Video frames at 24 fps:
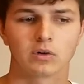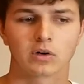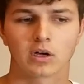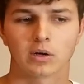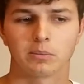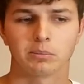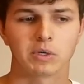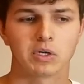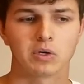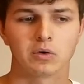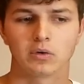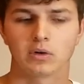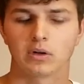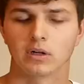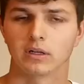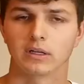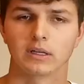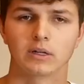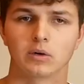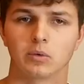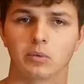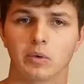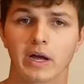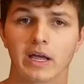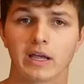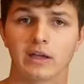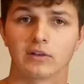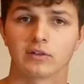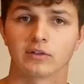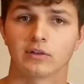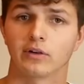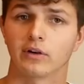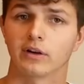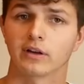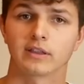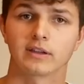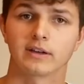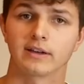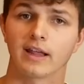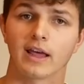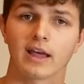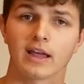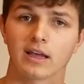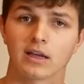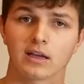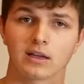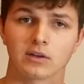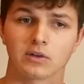commute a little ways during the
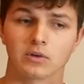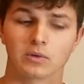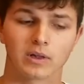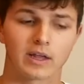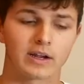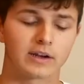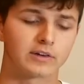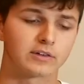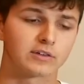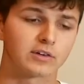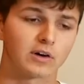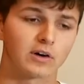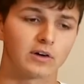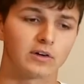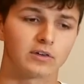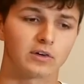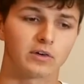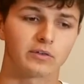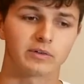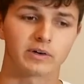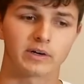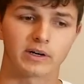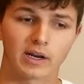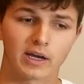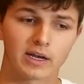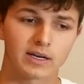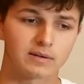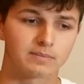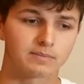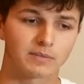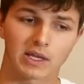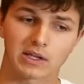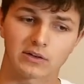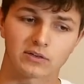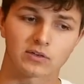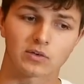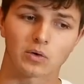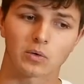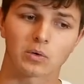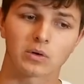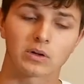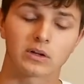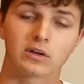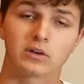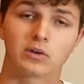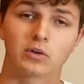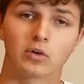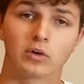day and you let it charge overnight, that's
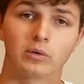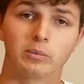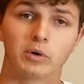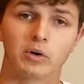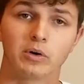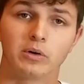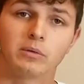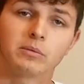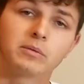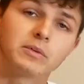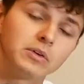totally doable.